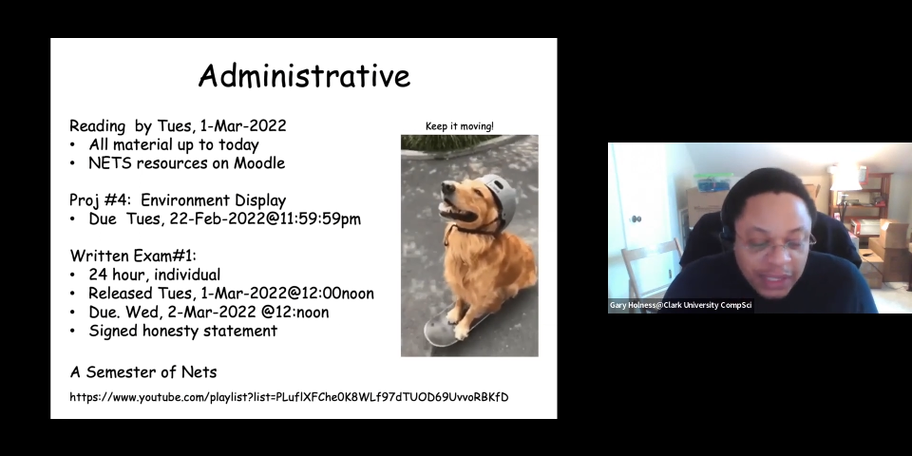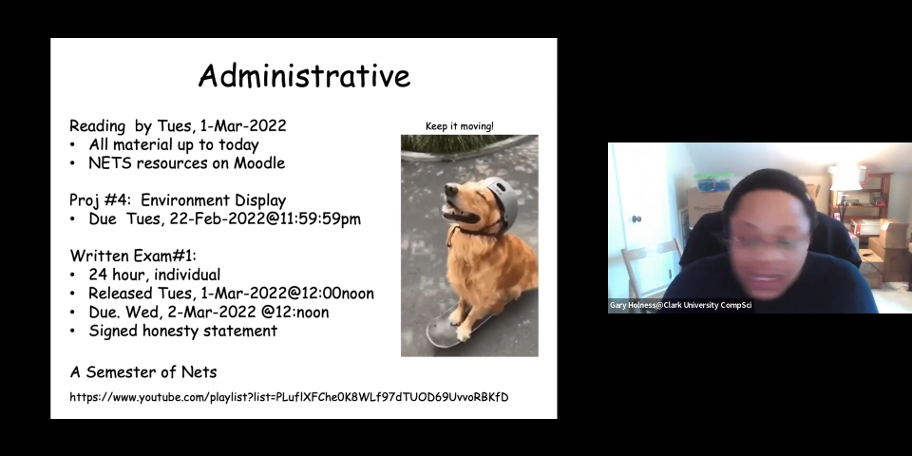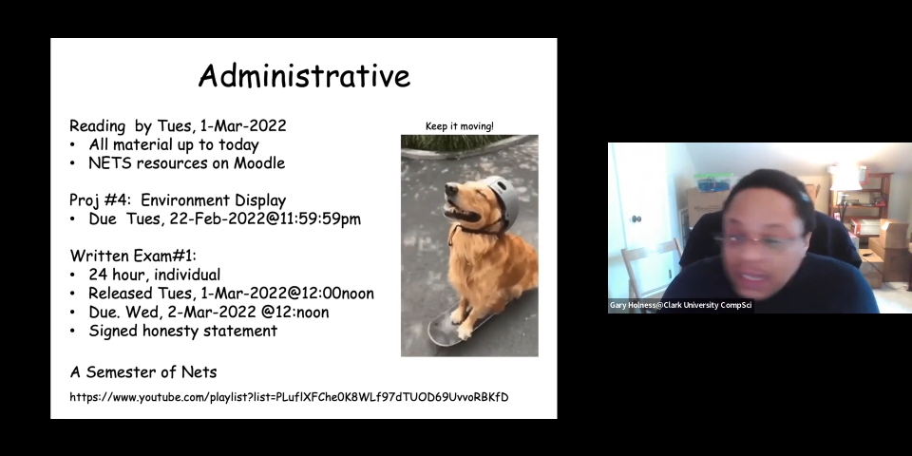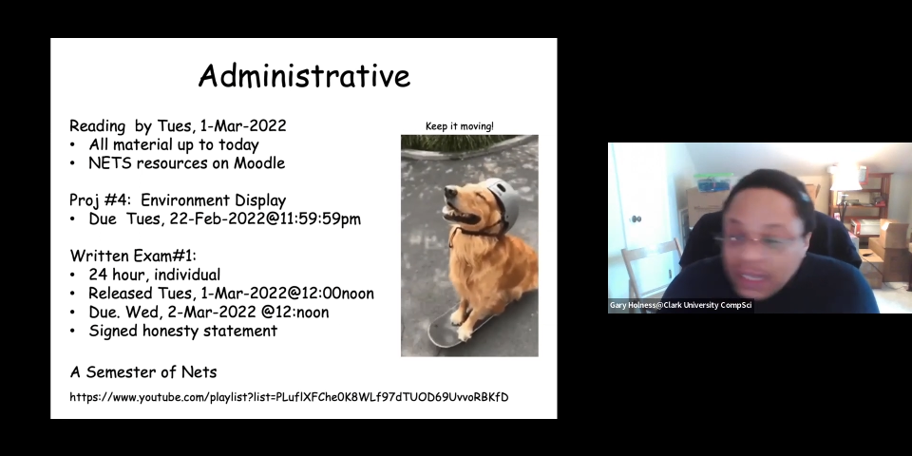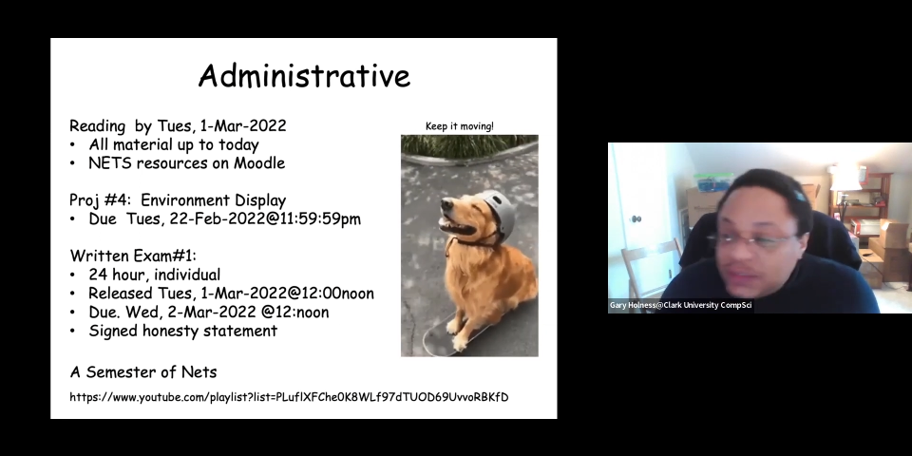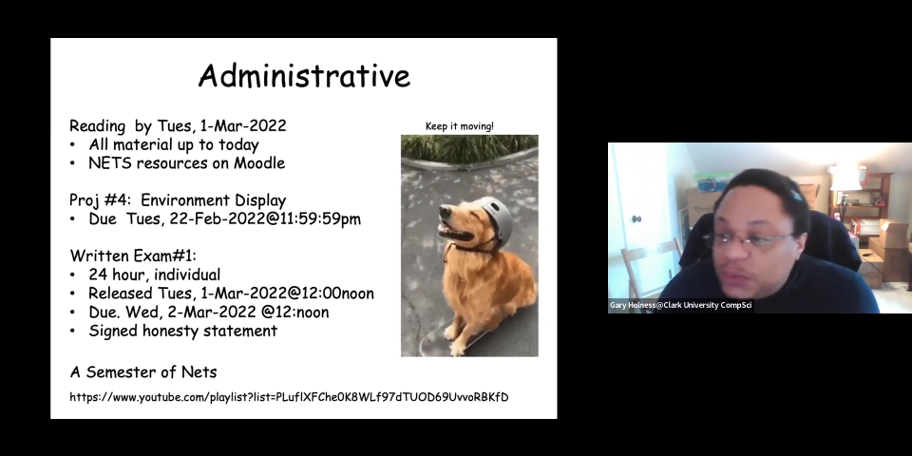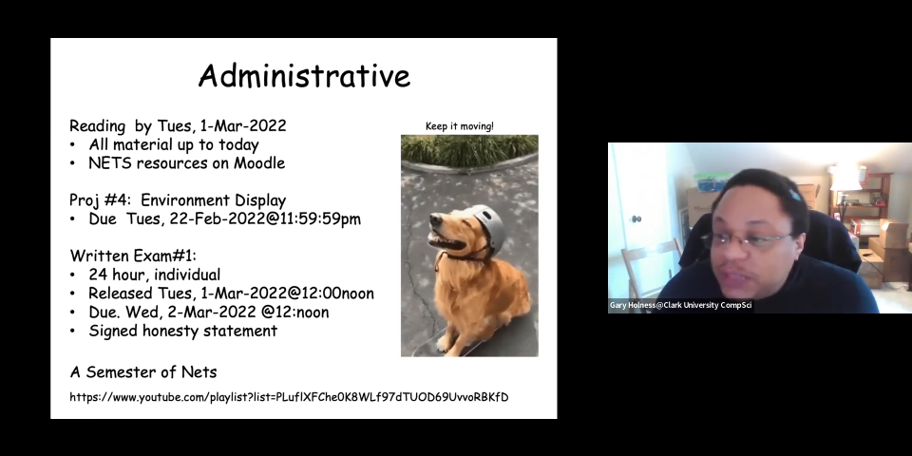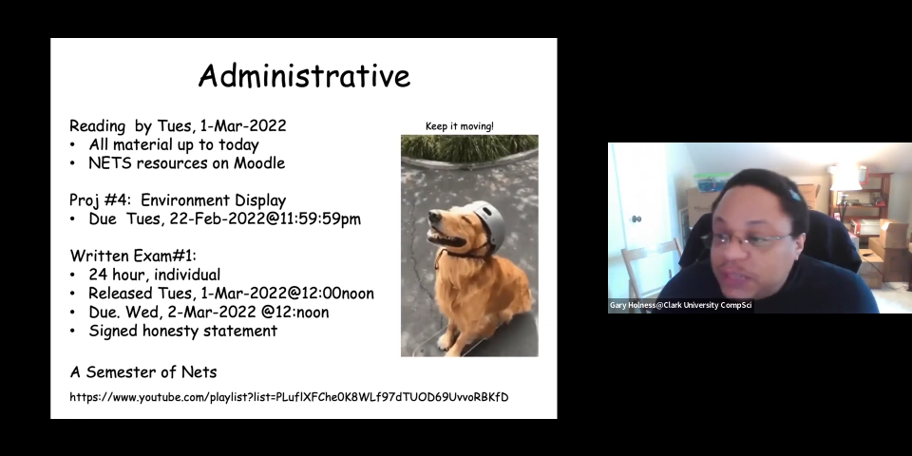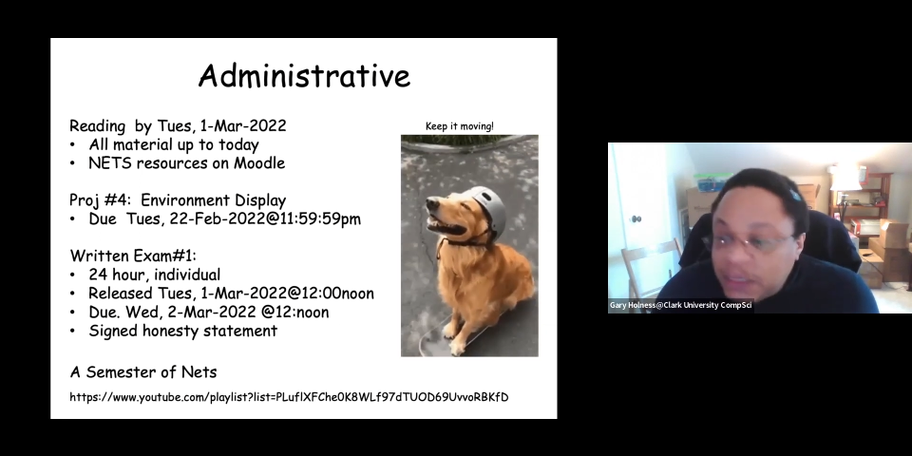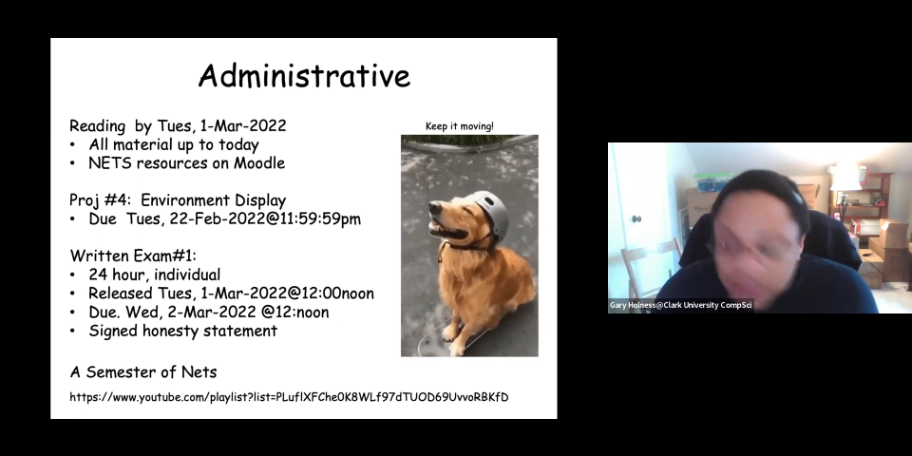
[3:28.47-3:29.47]
And so
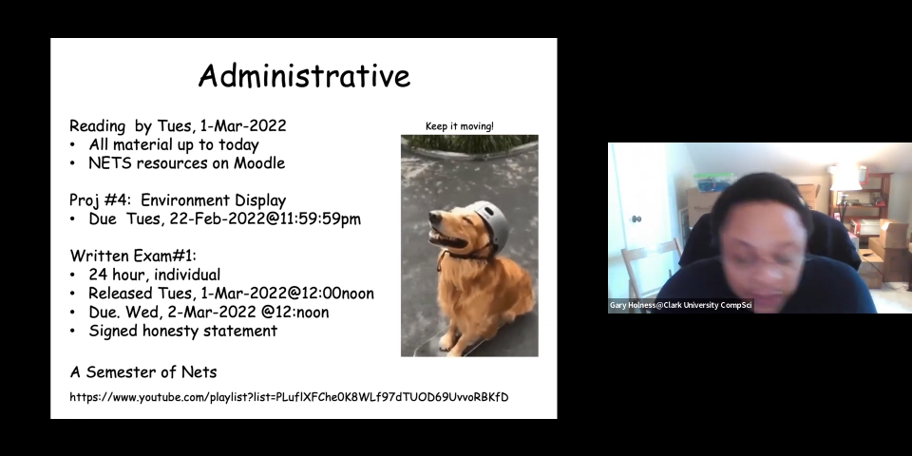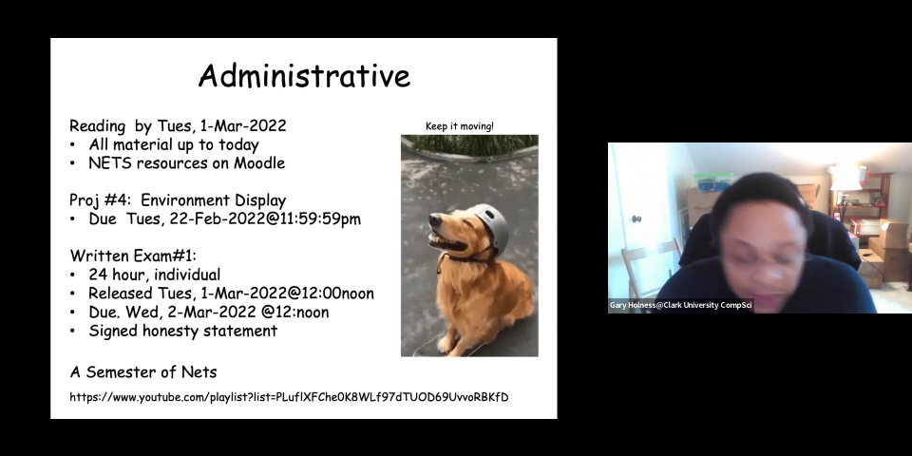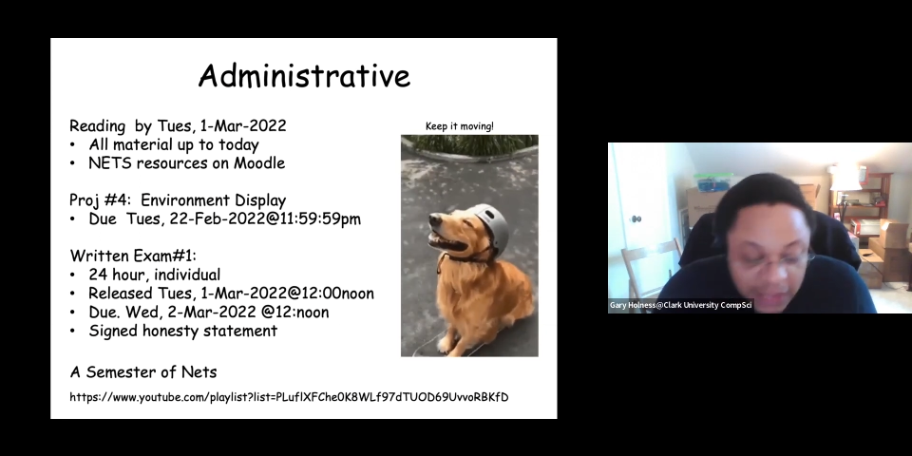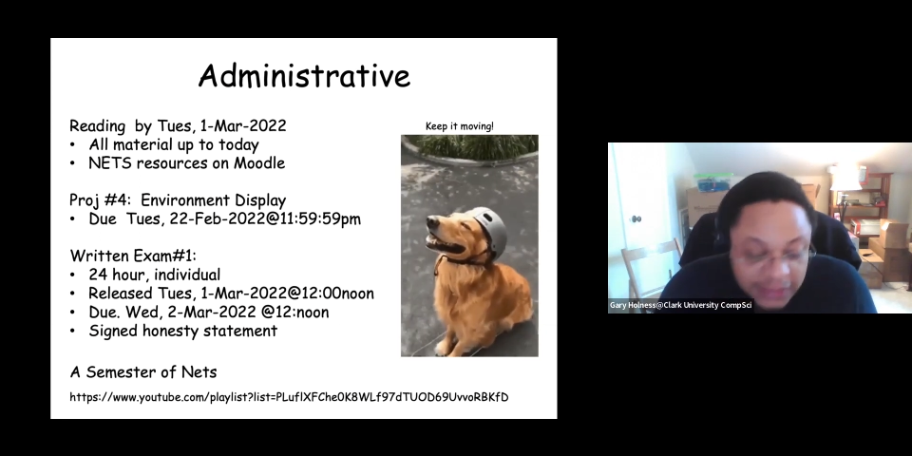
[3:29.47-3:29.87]
shameless plug,